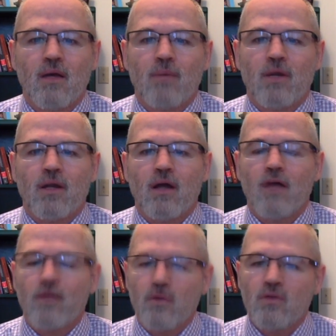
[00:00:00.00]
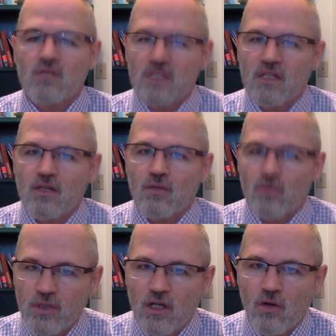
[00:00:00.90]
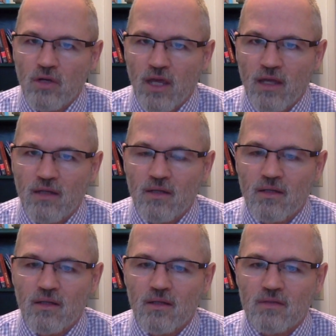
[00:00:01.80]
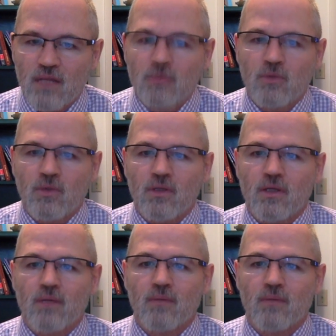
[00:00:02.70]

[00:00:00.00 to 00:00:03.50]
but a few did relocate subsequently.